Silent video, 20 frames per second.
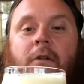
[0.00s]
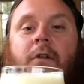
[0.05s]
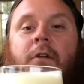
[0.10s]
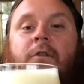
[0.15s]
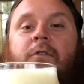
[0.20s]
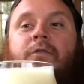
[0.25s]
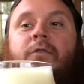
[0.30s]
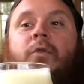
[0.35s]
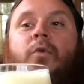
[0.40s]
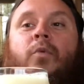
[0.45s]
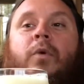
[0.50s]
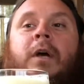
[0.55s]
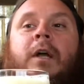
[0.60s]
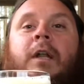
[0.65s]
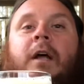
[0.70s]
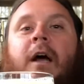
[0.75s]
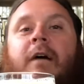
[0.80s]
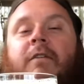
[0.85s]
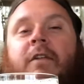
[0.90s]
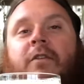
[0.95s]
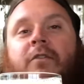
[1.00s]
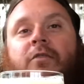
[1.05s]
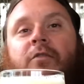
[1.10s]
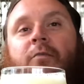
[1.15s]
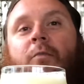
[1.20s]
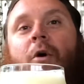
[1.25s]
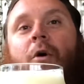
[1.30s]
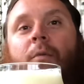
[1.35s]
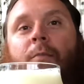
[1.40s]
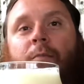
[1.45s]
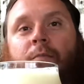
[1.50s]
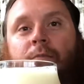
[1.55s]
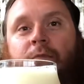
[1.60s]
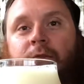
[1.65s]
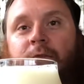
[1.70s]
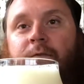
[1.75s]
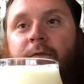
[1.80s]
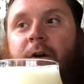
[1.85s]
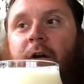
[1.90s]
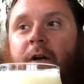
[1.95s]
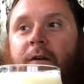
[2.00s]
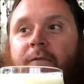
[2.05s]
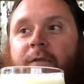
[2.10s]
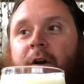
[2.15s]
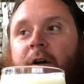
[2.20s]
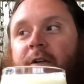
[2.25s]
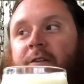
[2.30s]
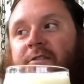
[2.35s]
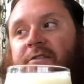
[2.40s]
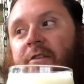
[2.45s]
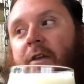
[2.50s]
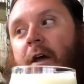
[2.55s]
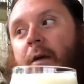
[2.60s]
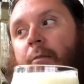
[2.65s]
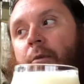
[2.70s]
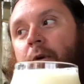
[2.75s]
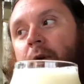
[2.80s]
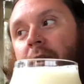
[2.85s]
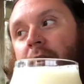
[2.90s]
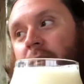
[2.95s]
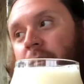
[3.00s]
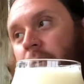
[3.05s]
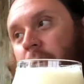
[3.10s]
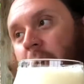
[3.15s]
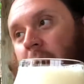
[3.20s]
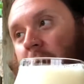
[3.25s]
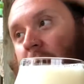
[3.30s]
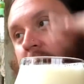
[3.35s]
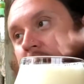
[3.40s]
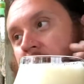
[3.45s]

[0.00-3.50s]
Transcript: So the wind, I get this very, very slight breeze, right?